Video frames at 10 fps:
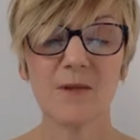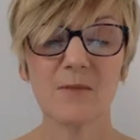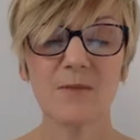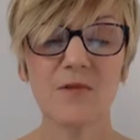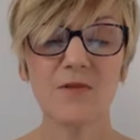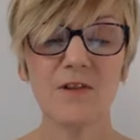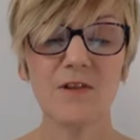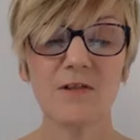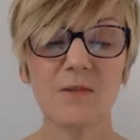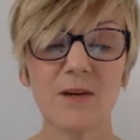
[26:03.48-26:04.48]
and moving
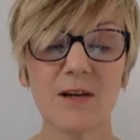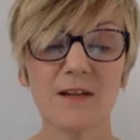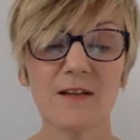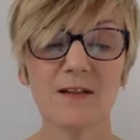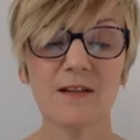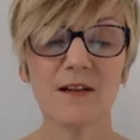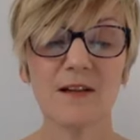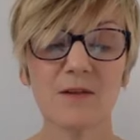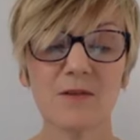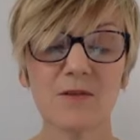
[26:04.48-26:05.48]
your awareness
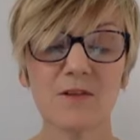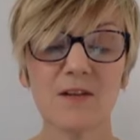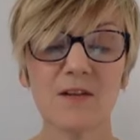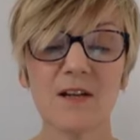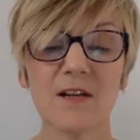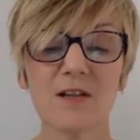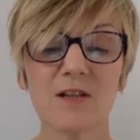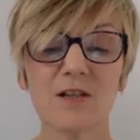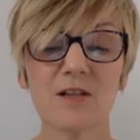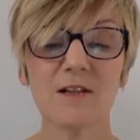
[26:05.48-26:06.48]
now to the
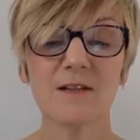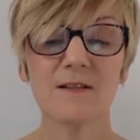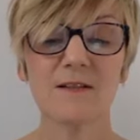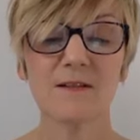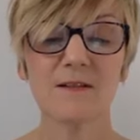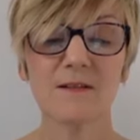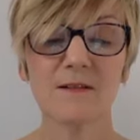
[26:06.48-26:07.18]
chest.